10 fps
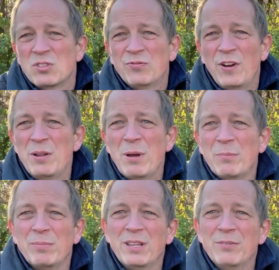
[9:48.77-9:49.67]
phone them up,
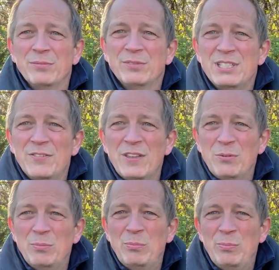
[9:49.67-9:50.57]
see if
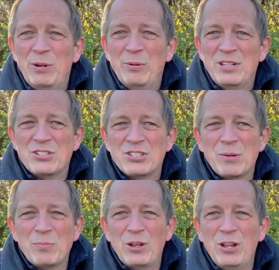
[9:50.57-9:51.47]
they'll be willing to
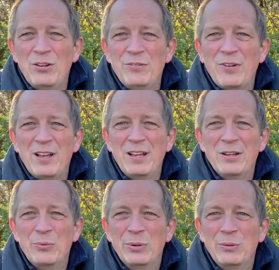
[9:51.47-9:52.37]
dump a load of
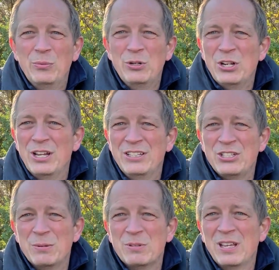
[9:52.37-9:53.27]
wood
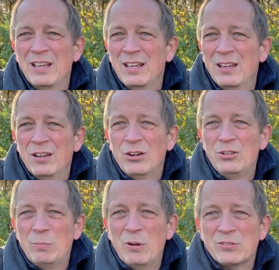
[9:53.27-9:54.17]
chips on
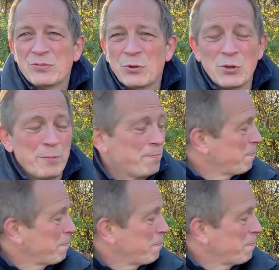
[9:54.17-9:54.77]
your plots for you.